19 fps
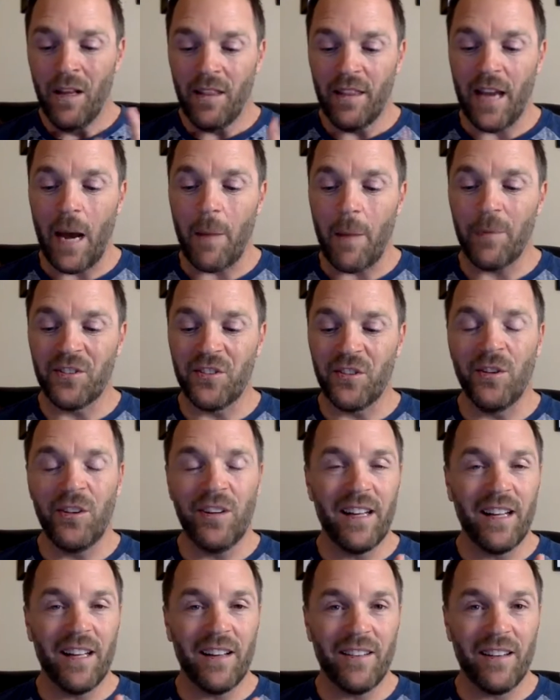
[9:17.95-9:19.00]
The
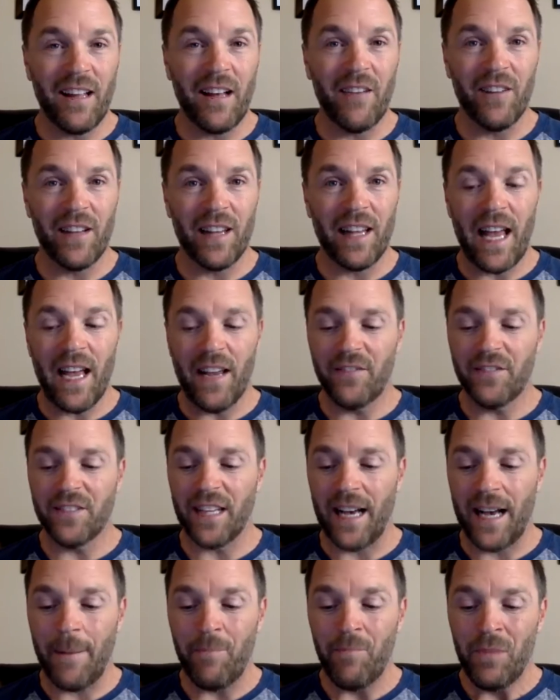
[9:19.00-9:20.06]
opportunity of, of a
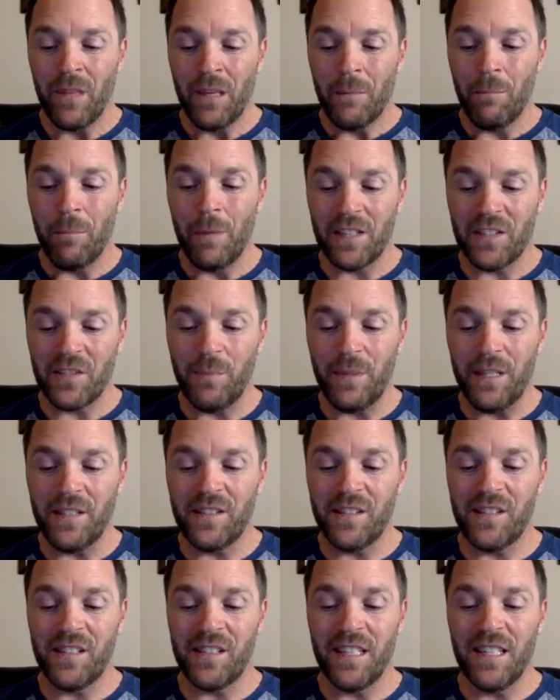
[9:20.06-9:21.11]
lifetime must be
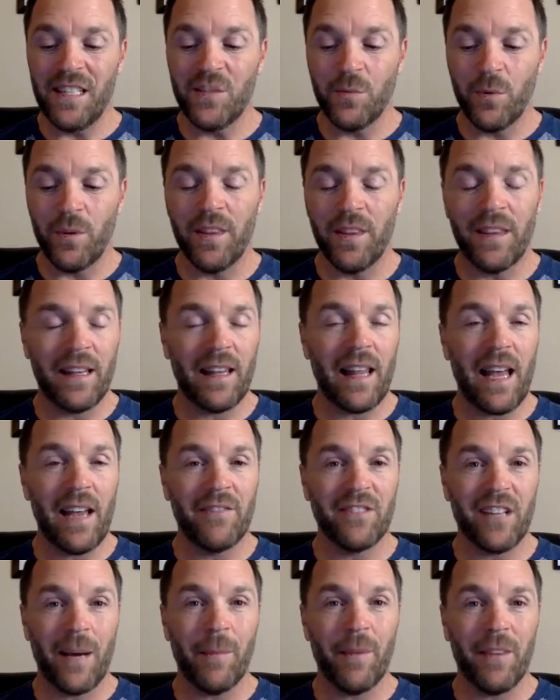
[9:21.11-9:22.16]
seized within the
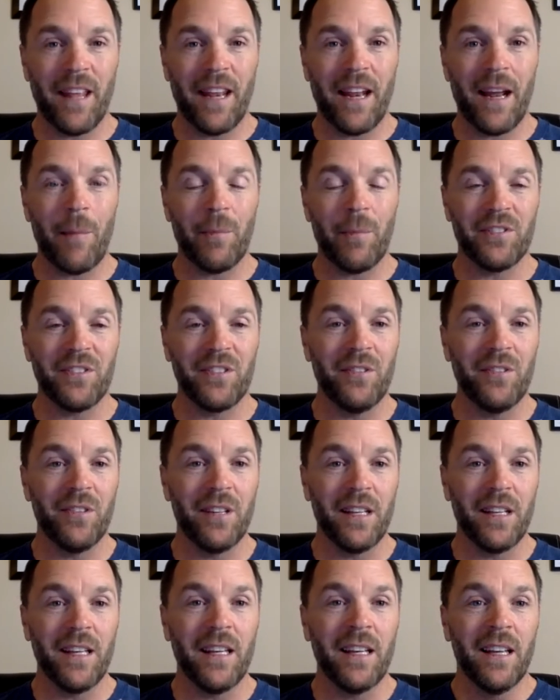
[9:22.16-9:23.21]
lifetime of that
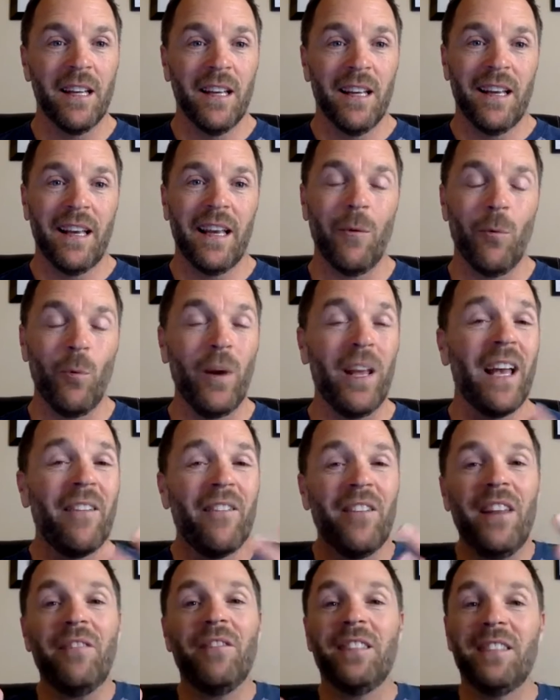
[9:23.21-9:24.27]
opportunity. And we
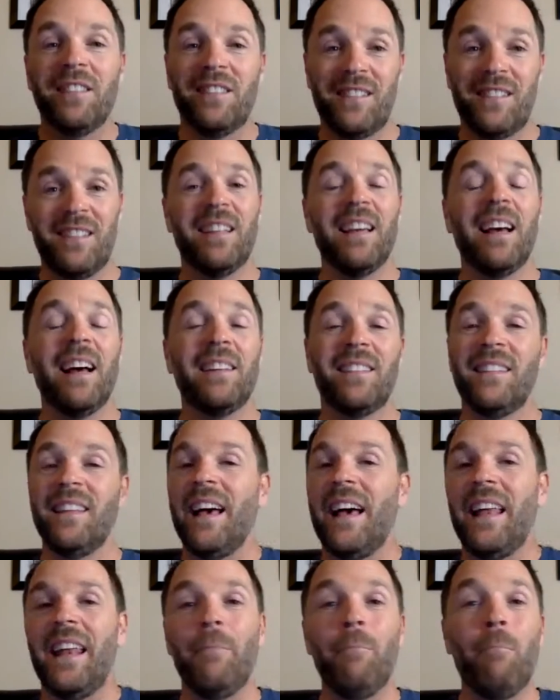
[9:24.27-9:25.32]
haven't even discussed
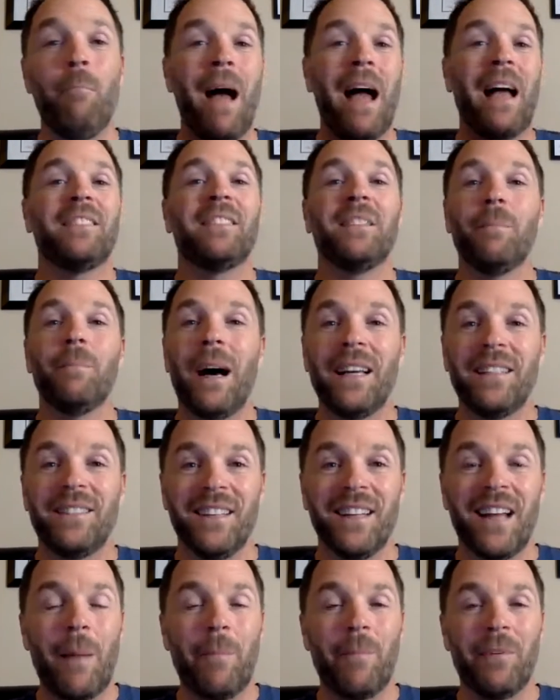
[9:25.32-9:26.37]
that, that
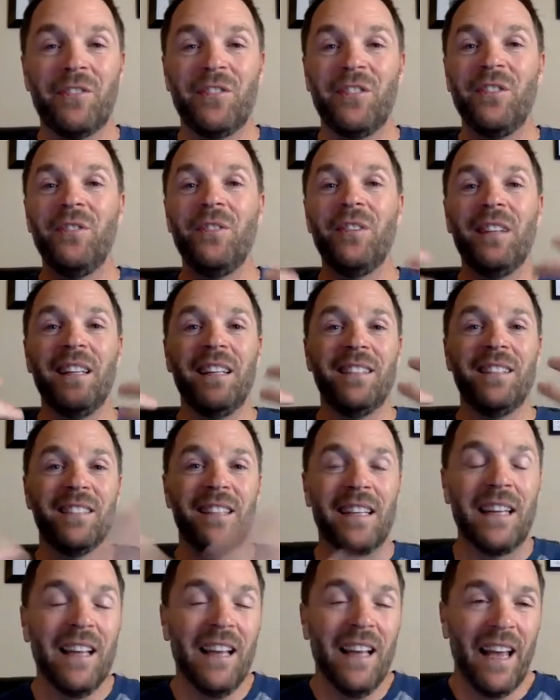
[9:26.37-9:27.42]
maximizing opportunities
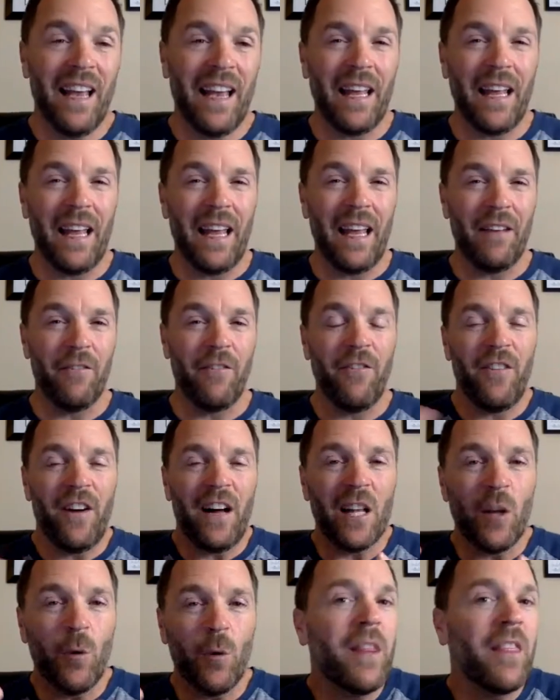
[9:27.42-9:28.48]
and, and, and
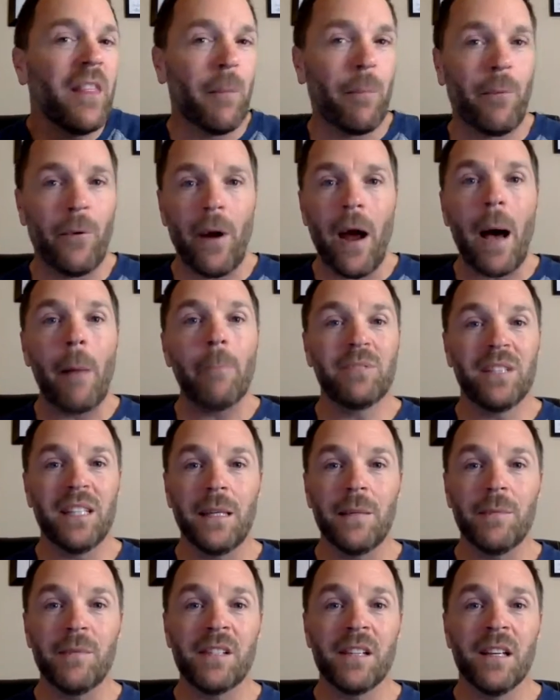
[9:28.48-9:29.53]
following the
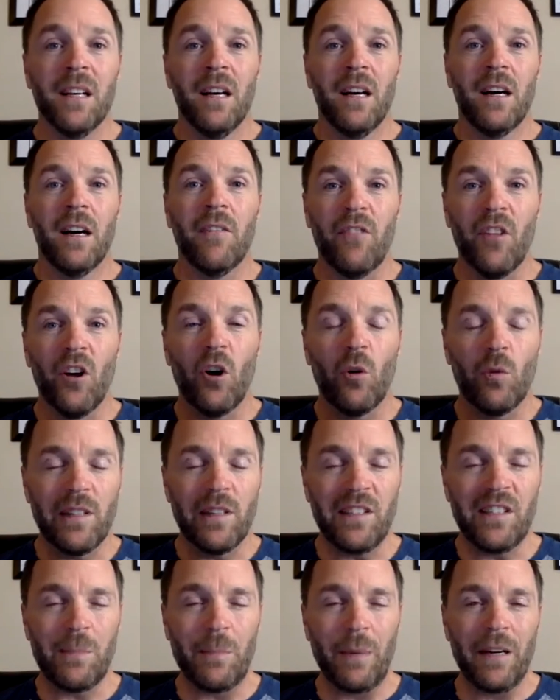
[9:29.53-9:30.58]
promptings of the
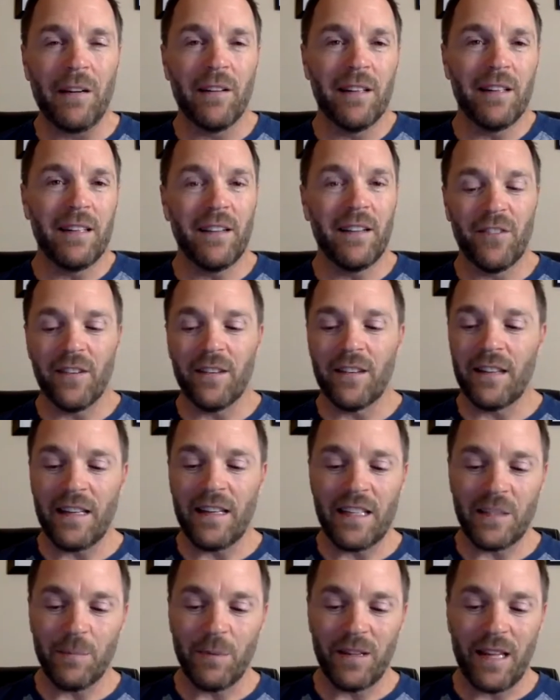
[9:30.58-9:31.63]
Holy Spirit in different
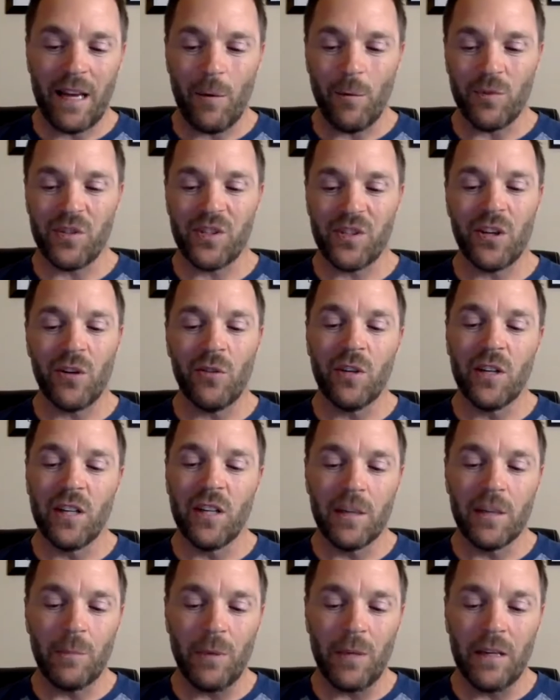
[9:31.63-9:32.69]
things. But that was so
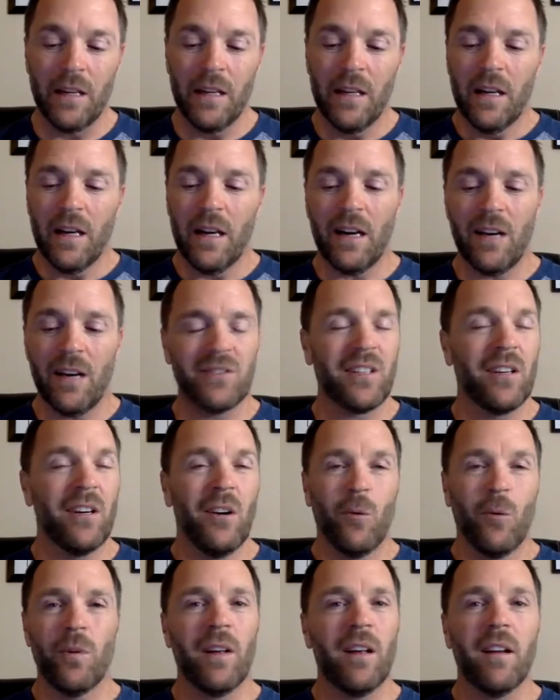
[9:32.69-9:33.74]
good. But also,
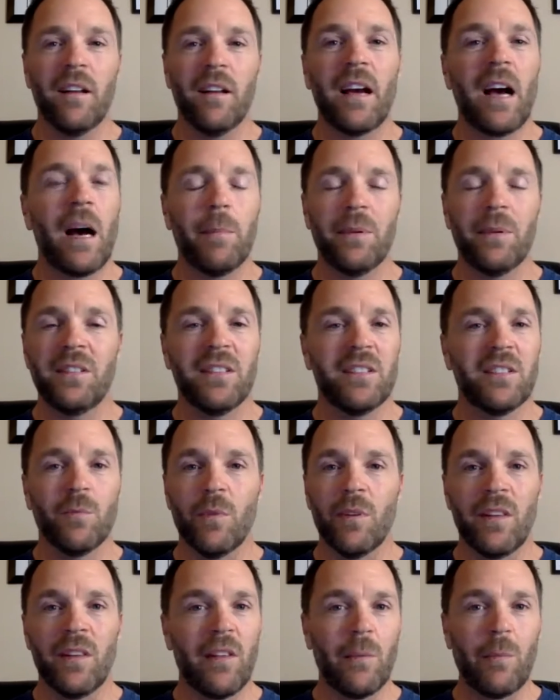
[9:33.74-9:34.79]
we're not in competition
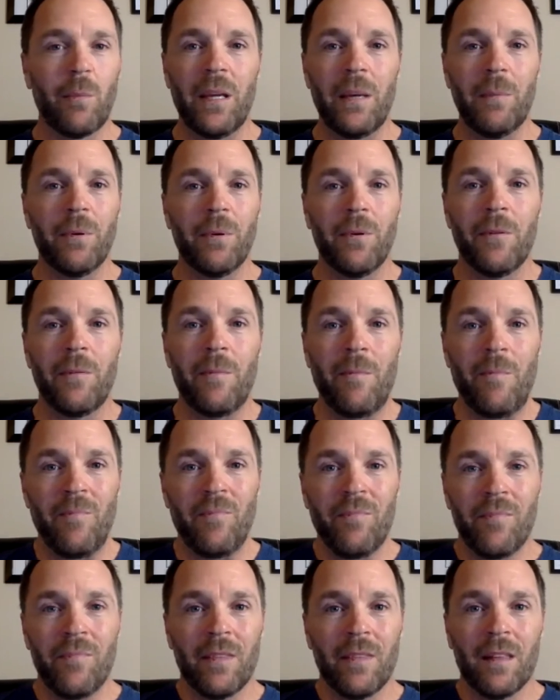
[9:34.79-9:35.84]
with other people
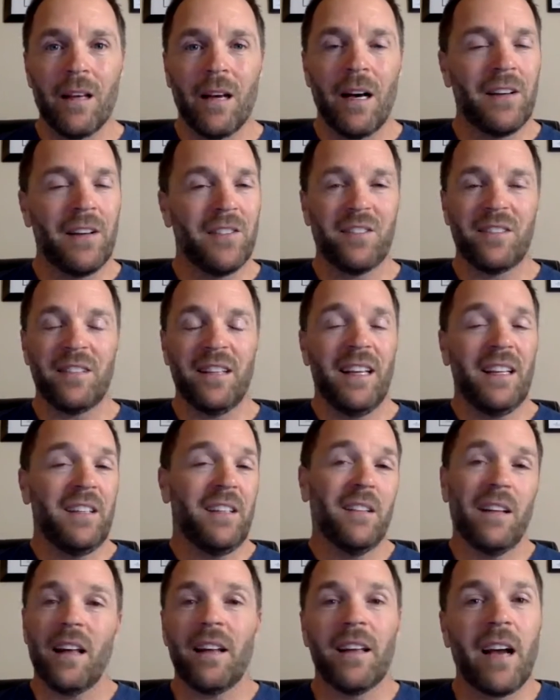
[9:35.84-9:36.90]
understand
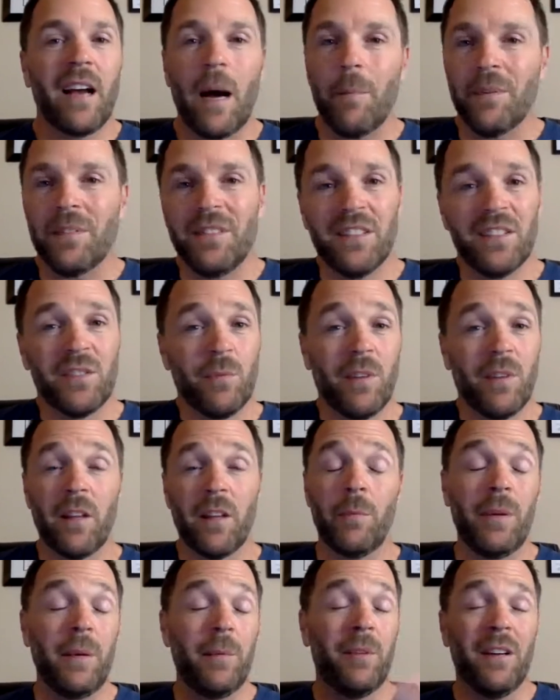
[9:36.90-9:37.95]
you're not in competition with
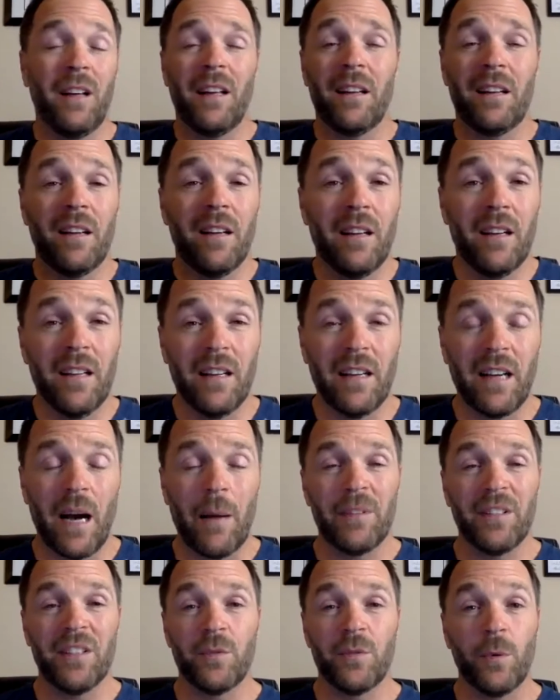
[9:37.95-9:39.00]
other people. You're not in, in
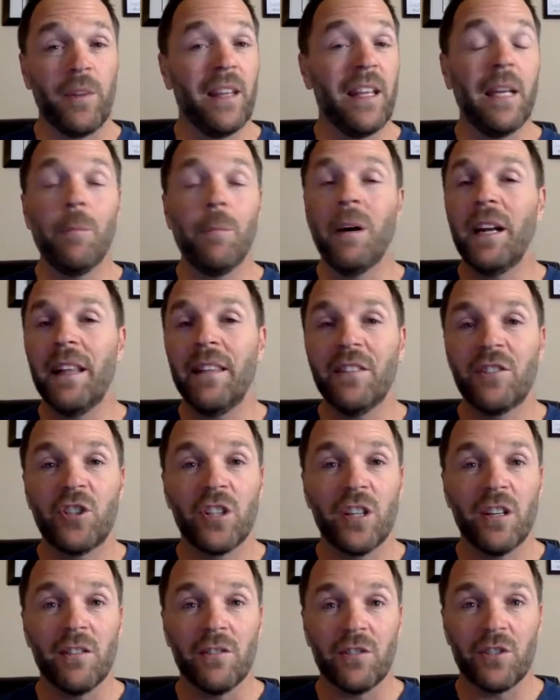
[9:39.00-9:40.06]
competition with anybody in the
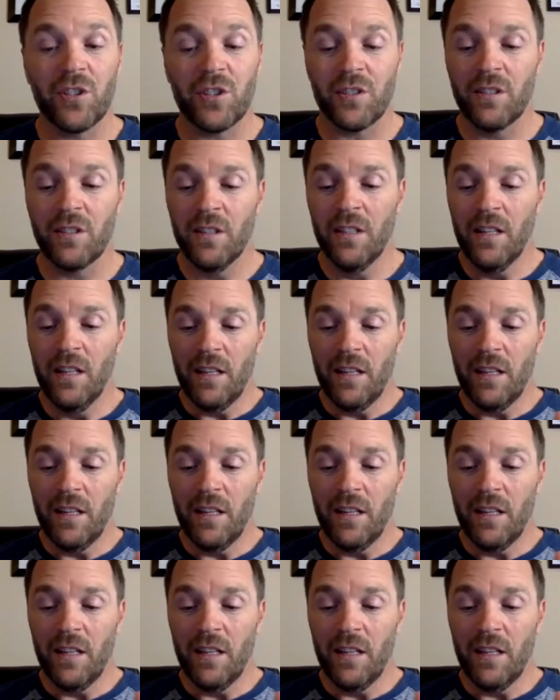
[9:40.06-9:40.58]
church.